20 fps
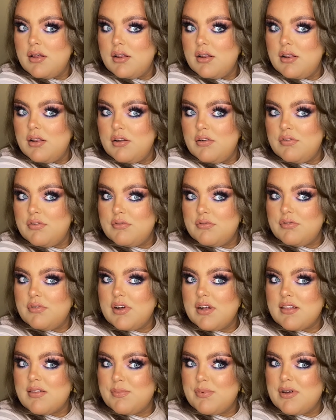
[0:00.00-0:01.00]
A little fun
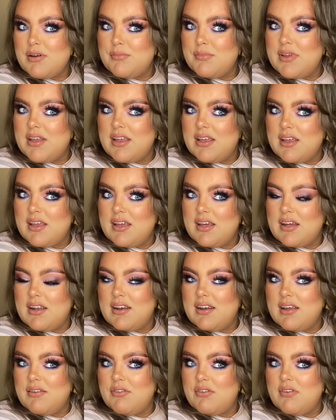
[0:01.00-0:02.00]
fact about me, I
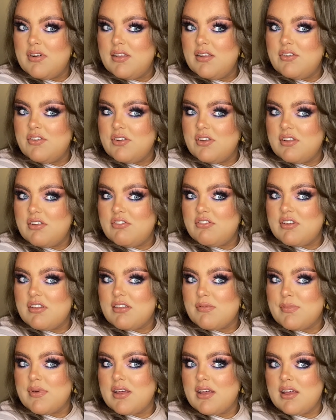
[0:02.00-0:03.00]
never really do this shit
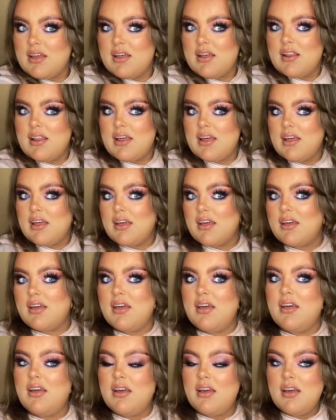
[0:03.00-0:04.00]
to my hair. Like,
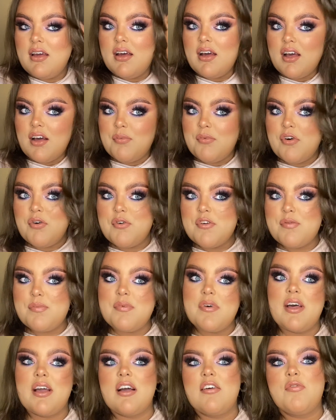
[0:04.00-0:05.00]
I've
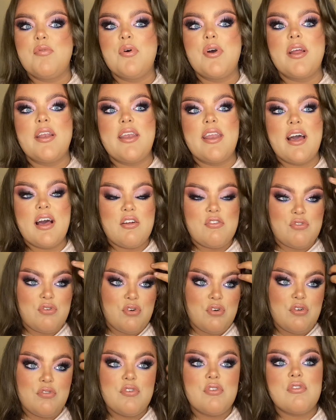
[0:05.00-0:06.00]
wore it
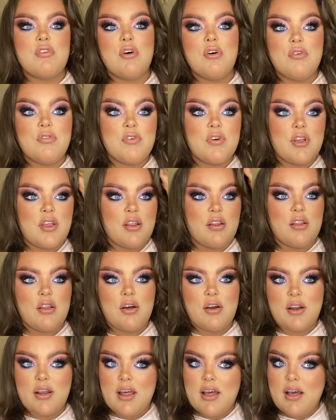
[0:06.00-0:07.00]
natural for so fucking
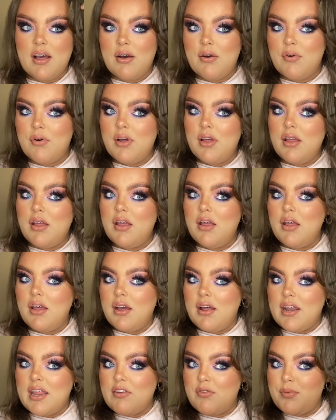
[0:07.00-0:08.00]
long now.
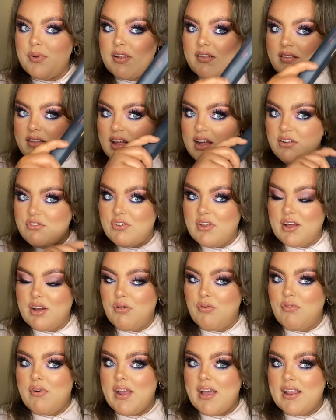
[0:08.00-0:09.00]
And even when it's natural, like, I
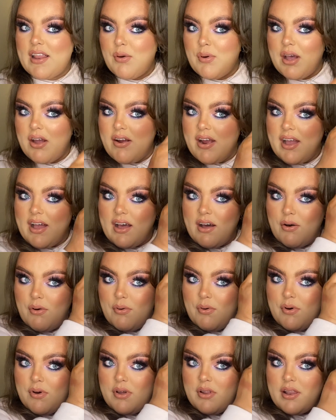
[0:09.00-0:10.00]
rarely wear it
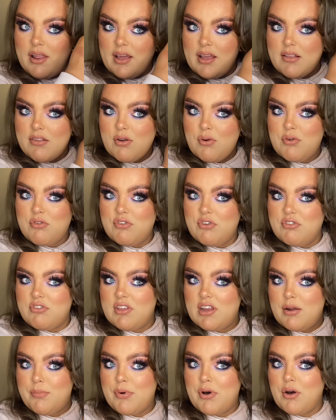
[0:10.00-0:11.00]
out. Like, it's always usually in
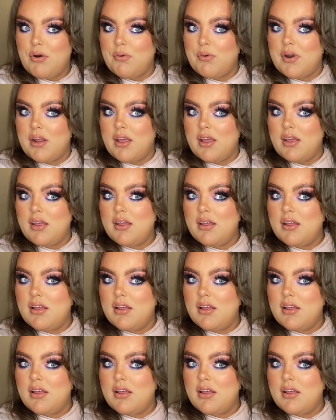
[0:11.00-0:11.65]
a pony.